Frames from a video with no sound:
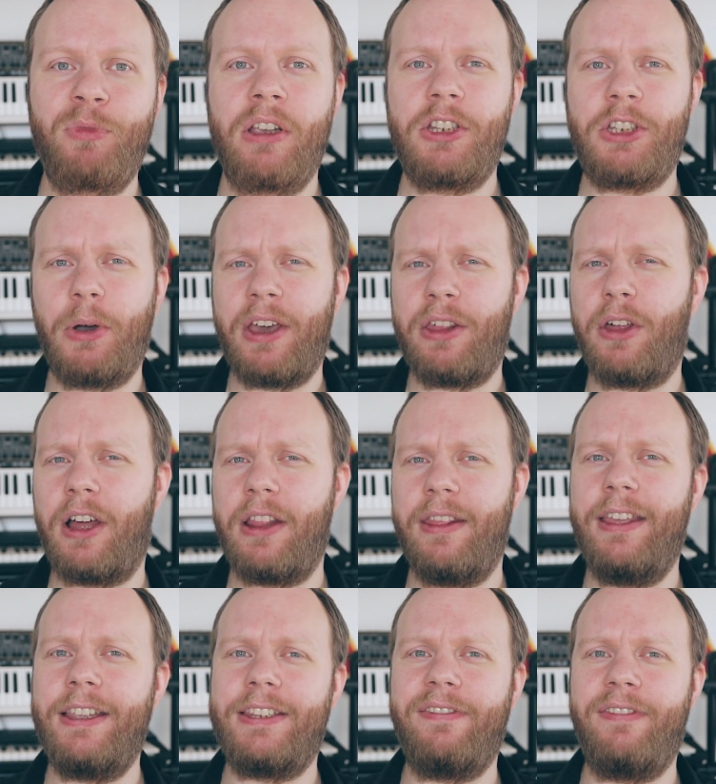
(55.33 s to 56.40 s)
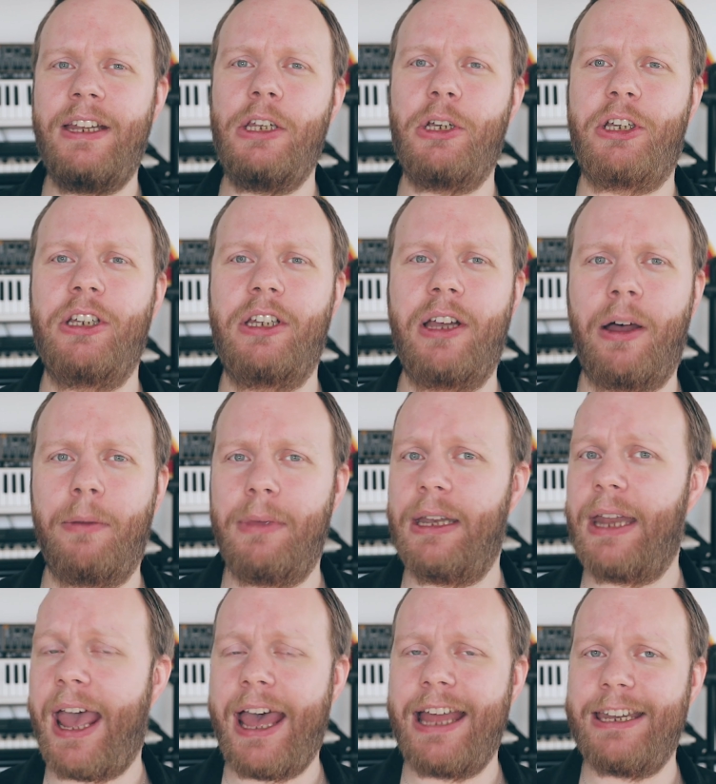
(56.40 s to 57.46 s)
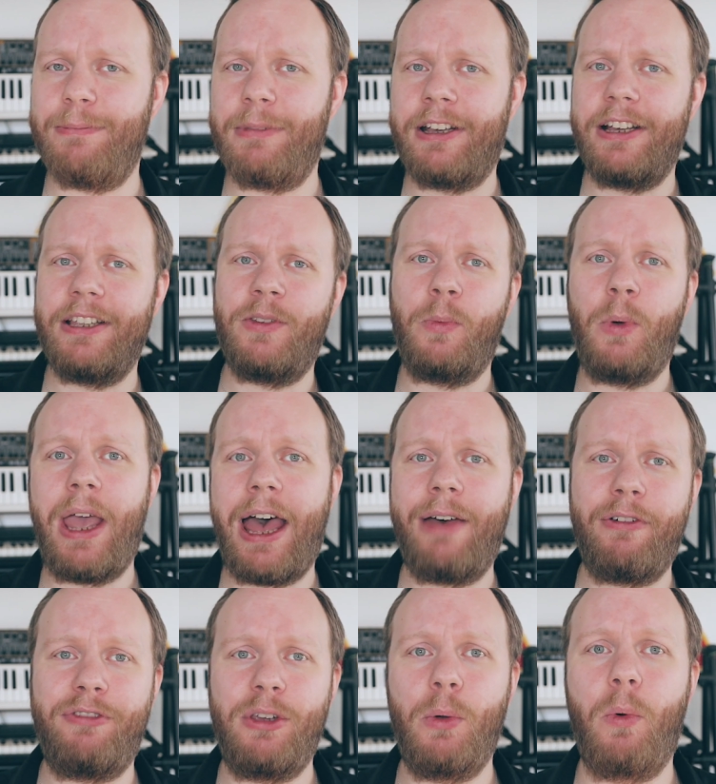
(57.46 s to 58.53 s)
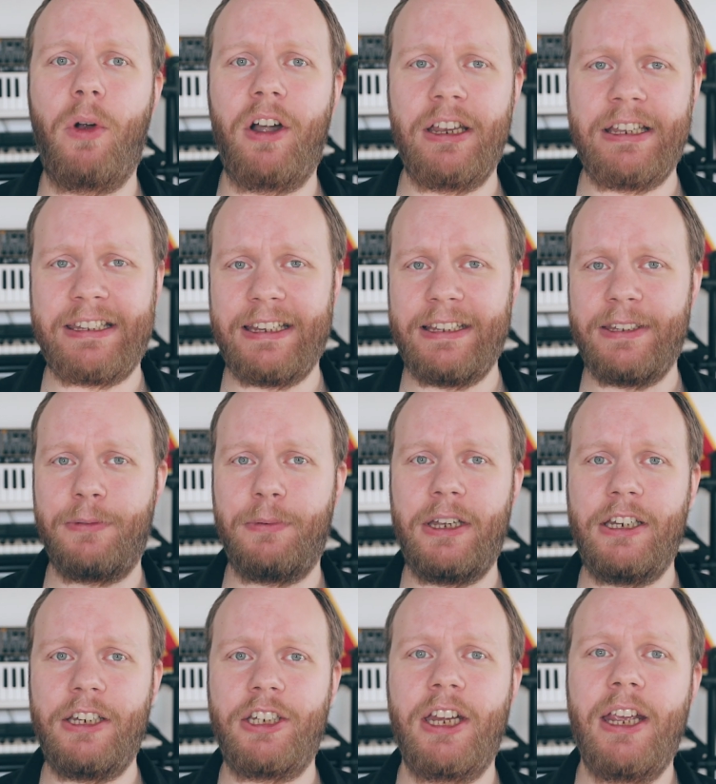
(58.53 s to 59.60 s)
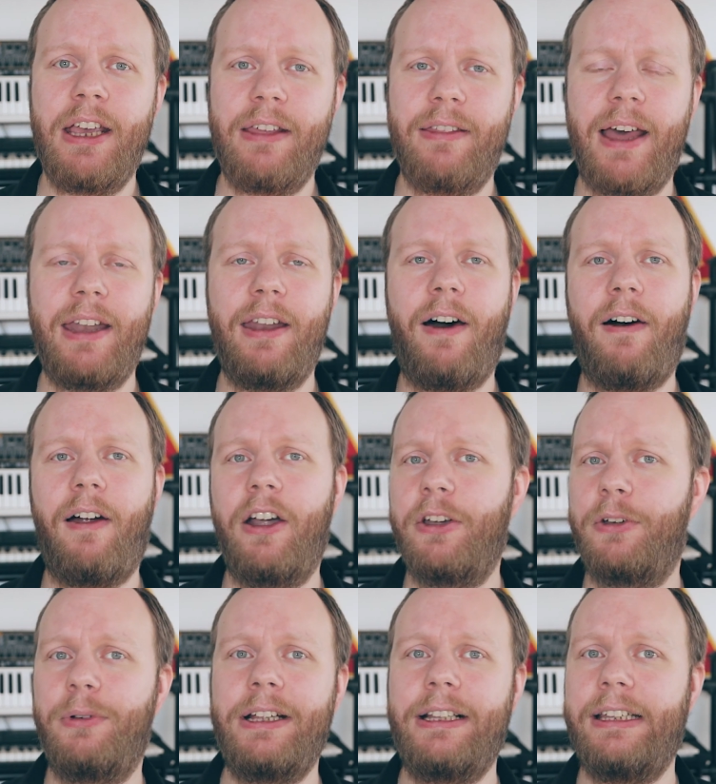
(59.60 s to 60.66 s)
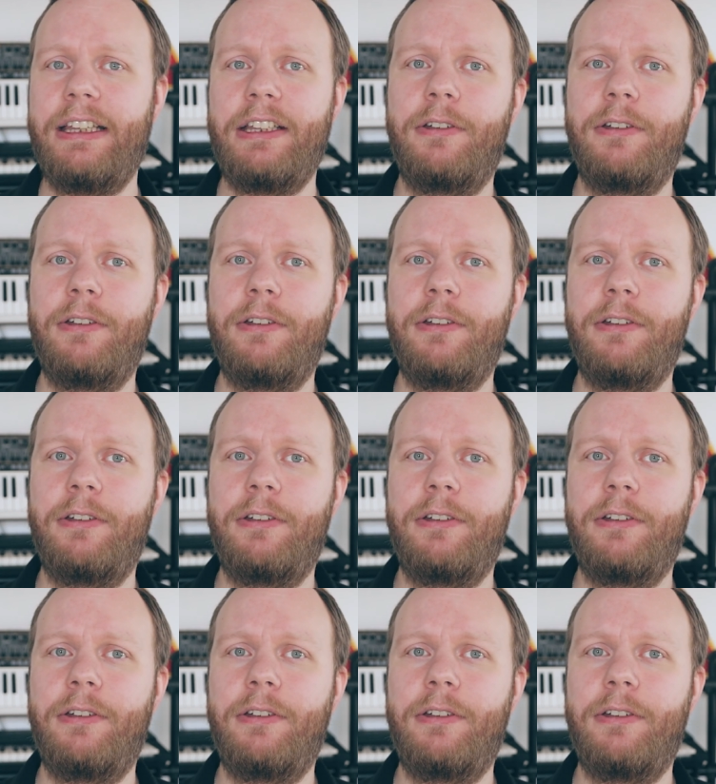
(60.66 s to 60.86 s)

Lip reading: So I thought this video could come in handy because we have a few words in Swedish that aren't really